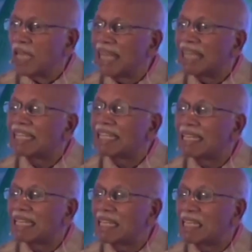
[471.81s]
health
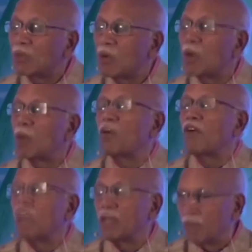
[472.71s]
is more
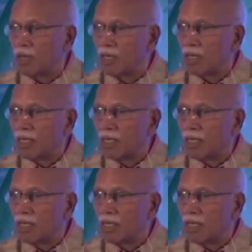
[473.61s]
profitable